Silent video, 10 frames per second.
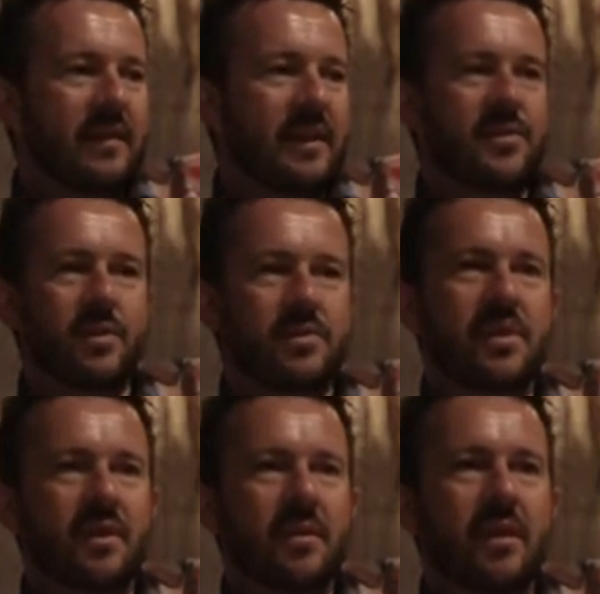that's what it was
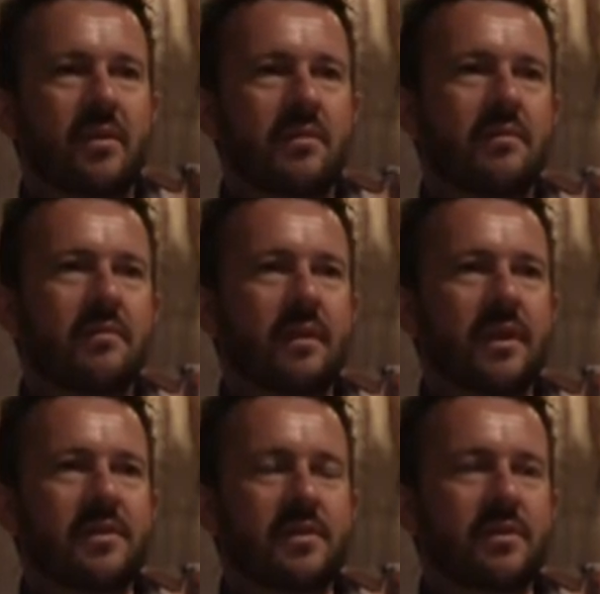all about,
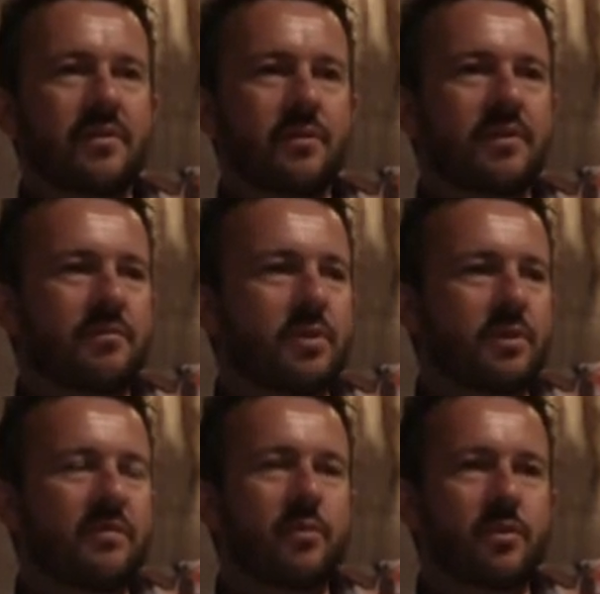right? So
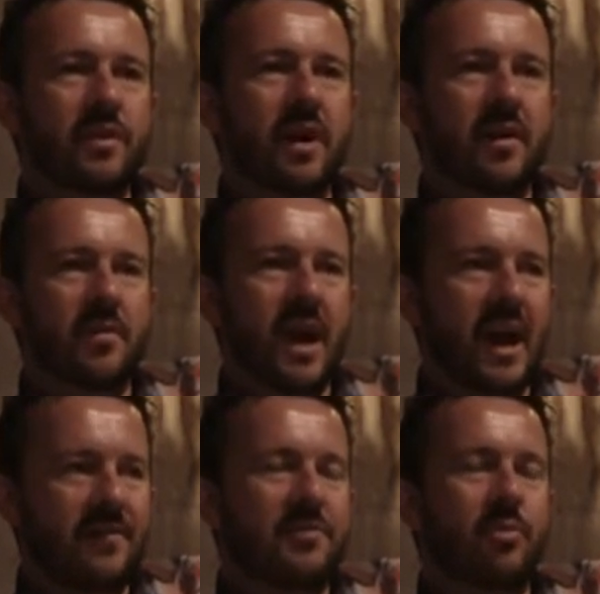we've moved on, and we
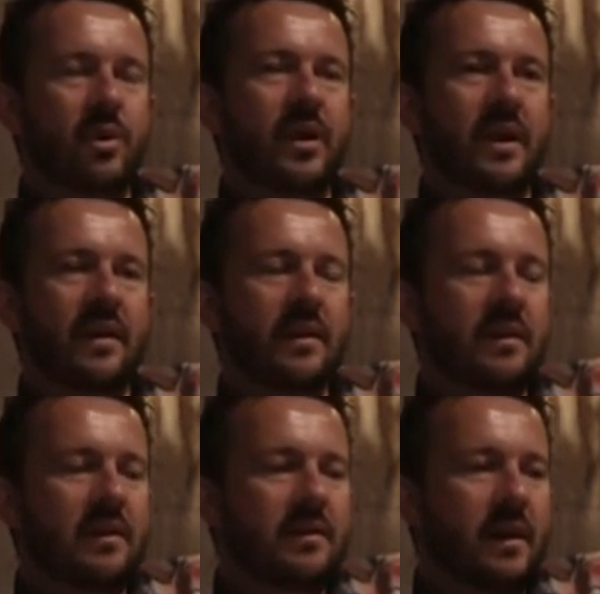have to bring
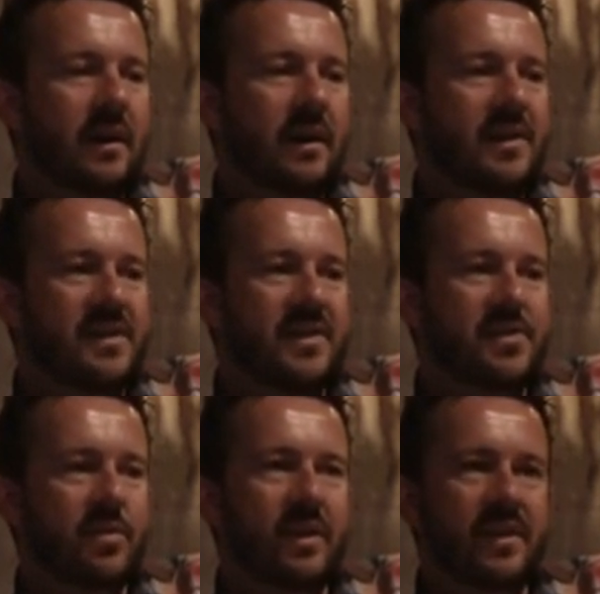a sense
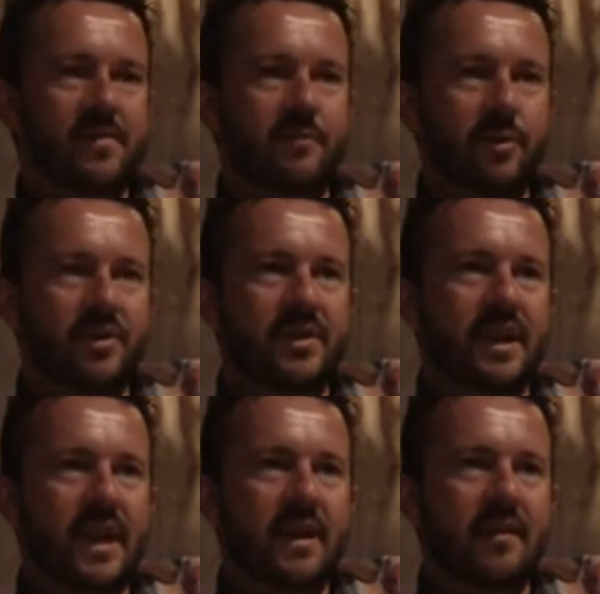of realism for
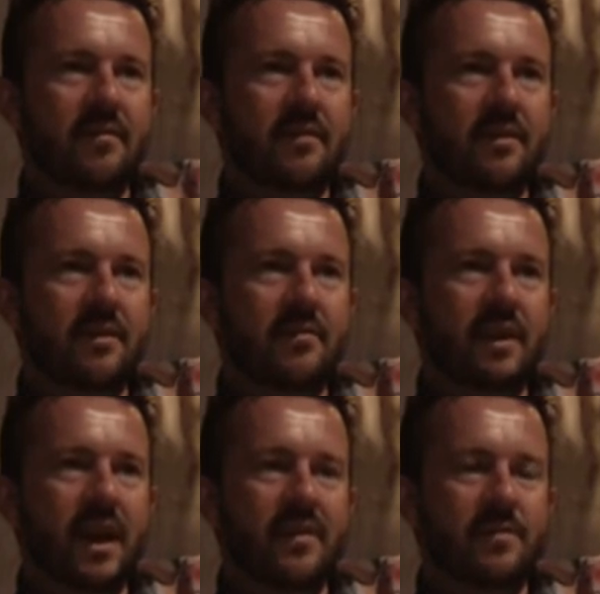today. You
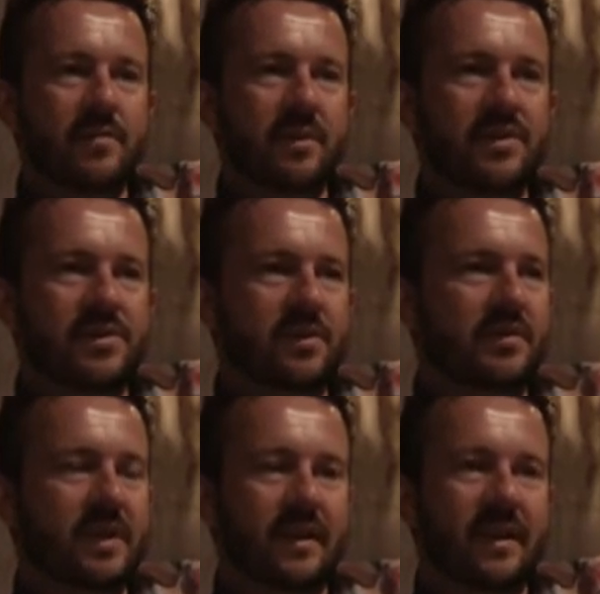have to be willing to sort
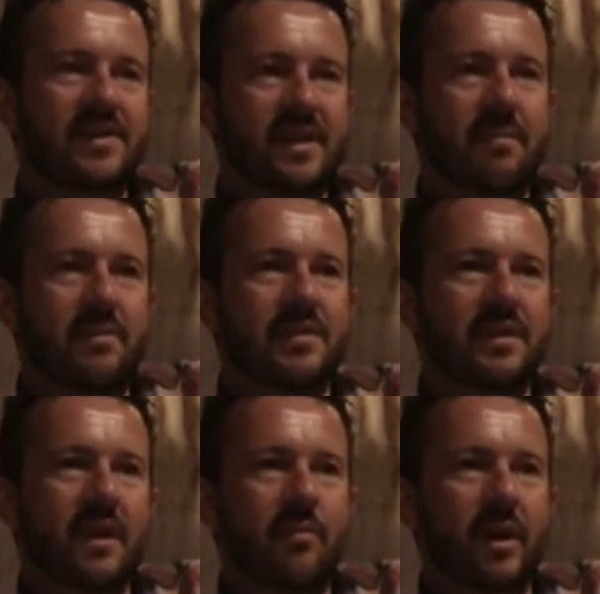of take that step. Is
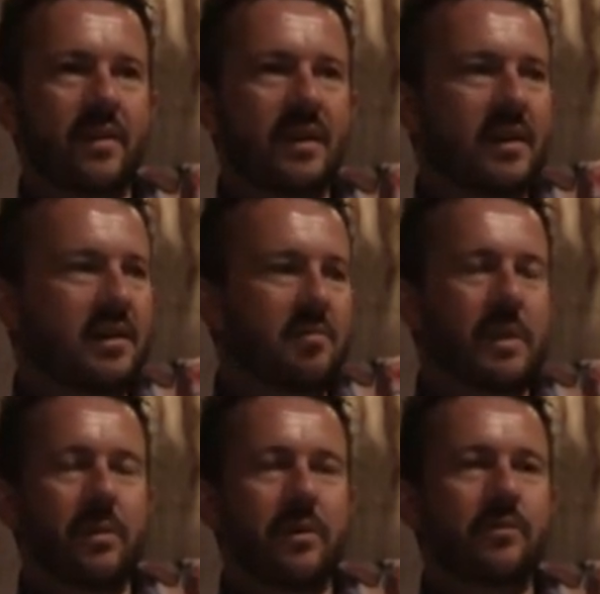the M-rated?
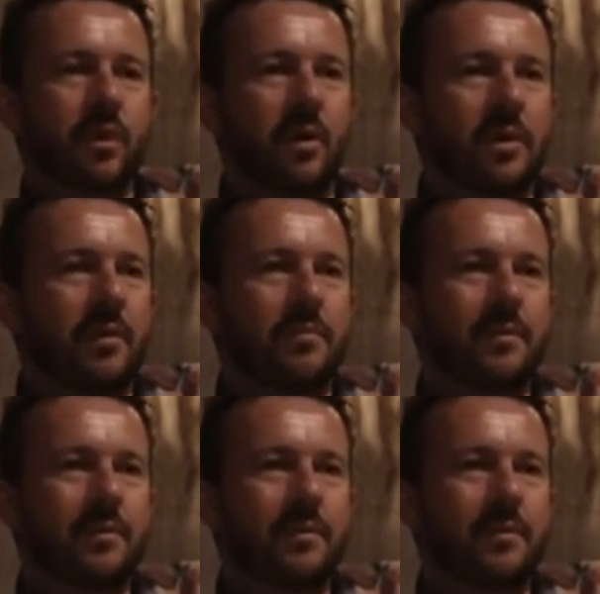People have grown up,